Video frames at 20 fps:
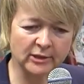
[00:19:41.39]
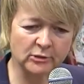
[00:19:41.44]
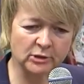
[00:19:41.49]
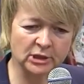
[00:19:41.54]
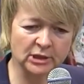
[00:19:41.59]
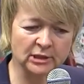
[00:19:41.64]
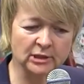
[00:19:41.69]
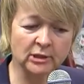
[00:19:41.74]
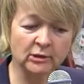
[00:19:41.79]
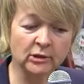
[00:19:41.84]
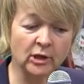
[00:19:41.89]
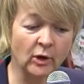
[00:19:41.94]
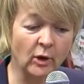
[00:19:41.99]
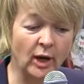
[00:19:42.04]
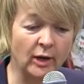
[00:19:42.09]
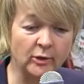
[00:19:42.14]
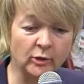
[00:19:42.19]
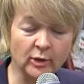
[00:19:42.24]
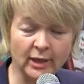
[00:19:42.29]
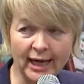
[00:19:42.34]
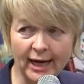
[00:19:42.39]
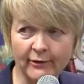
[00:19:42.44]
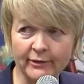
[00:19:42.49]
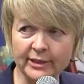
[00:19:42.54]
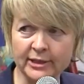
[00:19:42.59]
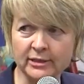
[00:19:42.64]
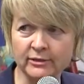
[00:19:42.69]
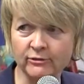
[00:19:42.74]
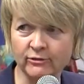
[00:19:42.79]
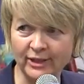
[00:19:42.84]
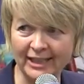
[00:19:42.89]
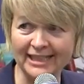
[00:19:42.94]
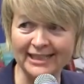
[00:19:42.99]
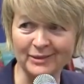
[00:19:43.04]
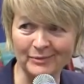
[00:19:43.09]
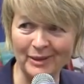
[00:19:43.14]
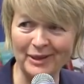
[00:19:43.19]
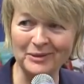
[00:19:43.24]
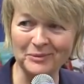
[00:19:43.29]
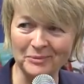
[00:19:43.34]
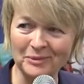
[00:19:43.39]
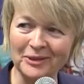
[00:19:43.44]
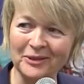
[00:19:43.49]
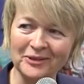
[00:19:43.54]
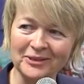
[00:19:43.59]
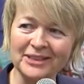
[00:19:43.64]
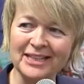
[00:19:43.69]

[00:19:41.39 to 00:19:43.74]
you still don't know how your characters feel about the plot.